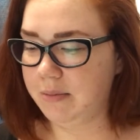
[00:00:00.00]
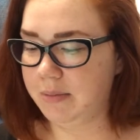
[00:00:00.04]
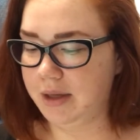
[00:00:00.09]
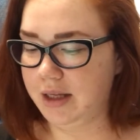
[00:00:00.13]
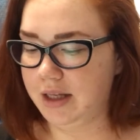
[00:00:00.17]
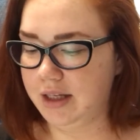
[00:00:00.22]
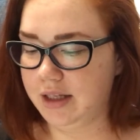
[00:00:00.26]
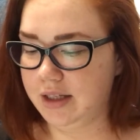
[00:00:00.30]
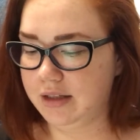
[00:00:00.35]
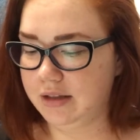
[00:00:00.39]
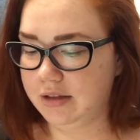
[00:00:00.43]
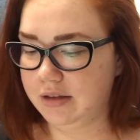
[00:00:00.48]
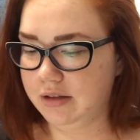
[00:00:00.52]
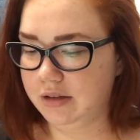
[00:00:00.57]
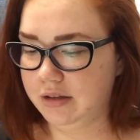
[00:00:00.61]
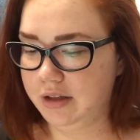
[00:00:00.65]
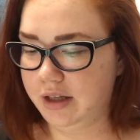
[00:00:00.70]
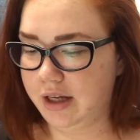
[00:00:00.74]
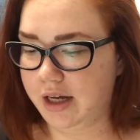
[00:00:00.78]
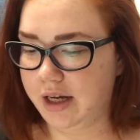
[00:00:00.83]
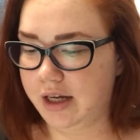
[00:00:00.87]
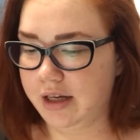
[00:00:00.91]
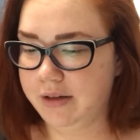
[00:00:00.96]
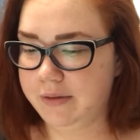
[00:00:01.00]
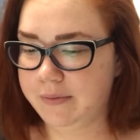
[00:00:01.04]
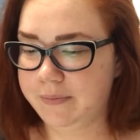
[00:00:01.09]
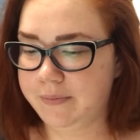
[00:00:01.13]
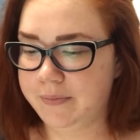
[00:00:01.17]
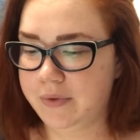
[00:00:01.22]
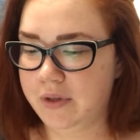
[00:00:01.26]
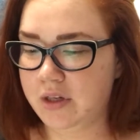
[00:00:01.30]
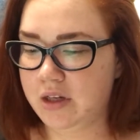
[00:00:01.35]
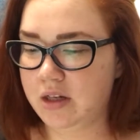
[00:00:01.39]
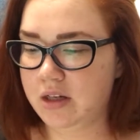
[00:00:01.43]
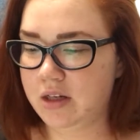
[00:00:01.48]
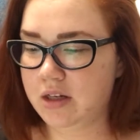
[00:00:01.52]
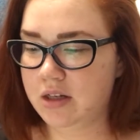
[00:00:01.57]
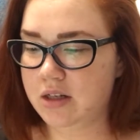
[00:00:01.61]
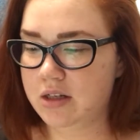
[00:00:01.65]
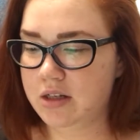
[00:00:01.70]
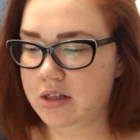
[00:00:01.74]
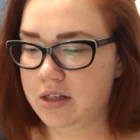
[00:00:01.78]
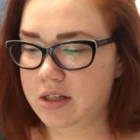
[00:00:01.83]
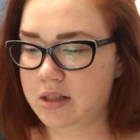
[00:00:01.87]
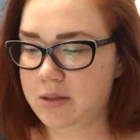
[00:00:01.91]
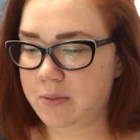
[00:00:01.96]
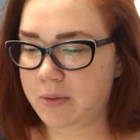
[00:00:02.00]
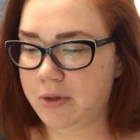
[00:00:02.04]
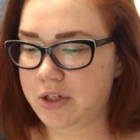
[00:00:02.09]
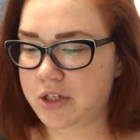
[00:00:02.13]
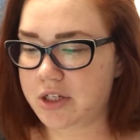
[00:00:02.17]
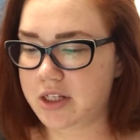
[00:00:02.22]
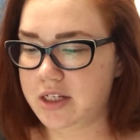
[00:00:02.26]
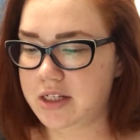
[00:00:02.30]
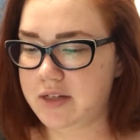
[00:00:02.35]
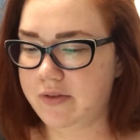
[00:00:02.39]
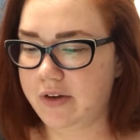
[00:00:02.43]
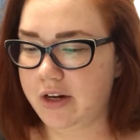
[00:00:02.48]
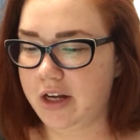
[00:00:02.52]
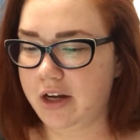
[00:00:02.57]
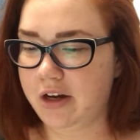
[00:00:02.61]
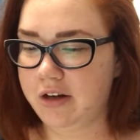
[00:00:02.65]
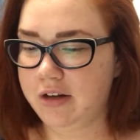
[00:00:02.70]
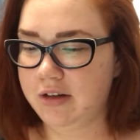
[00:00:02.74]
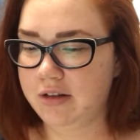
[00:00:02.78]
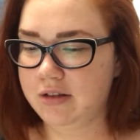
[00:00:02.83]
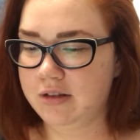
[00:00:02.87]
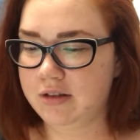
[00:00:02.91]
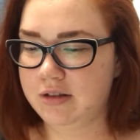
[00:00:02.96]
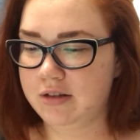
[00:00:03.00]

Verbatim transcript: B. Okay, let's watch this video.